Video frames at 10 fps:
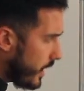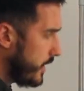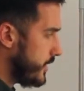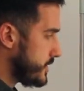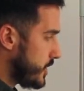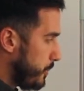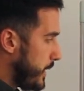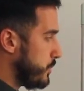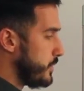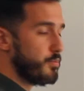at the top
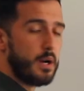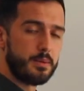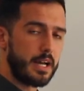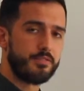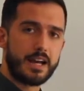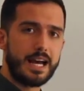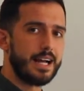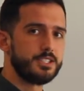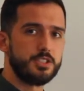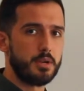end we might have
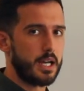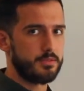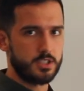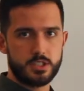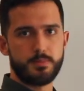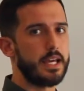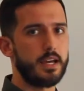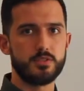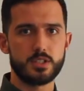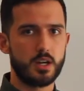ads, you might have display
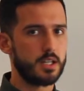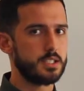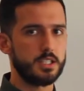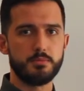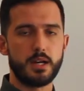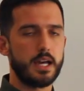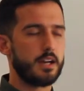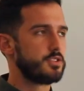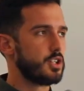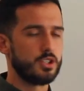advertising, you might
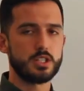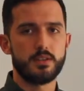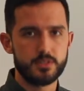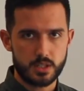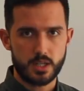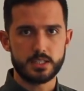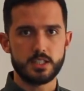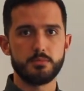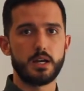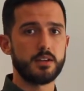have social
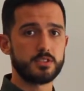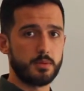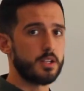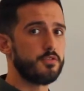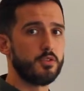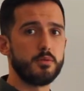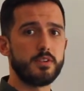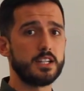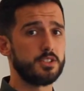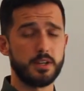advertising, you might have some other form of
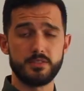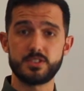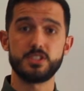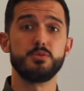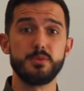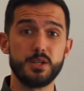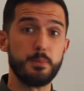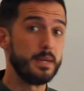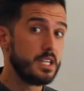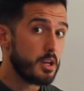ads, you might still be
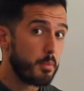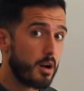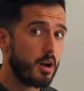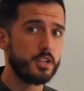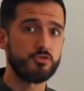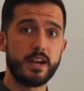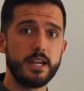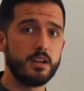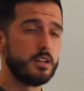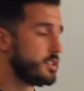doing media buys,
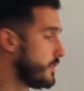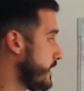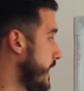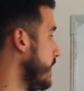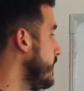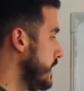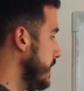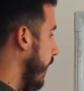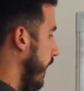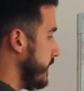radio and stuff like that.
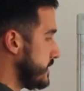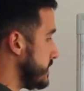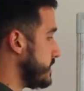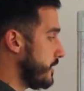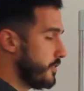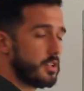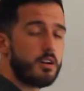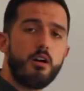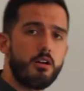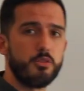I listen to stuff in the
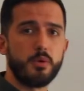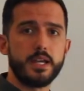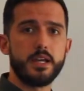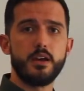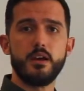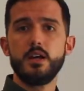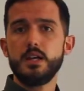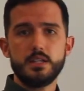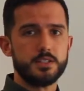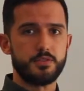car on the way here,
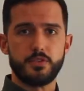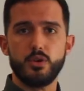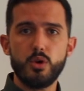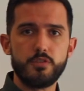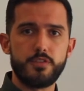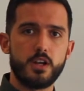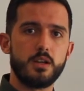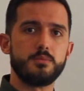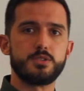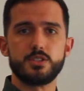different law
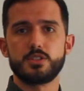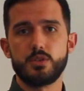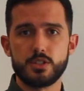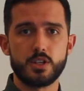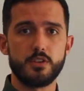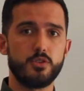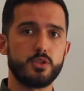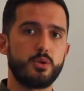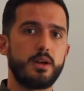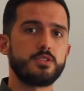firms and so on and so
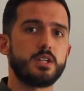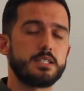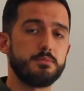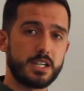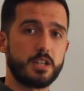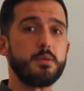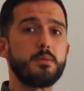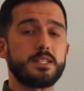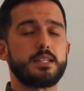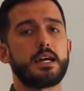forth through advertising. My
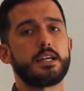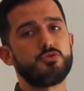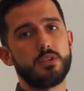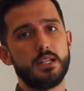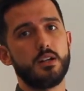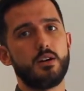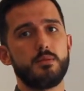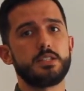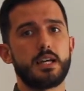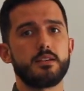commitment to that is really low.
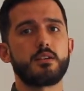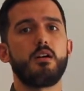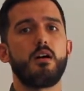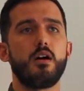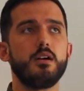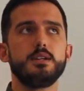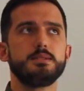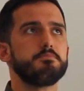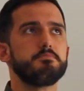I'm sat in the car,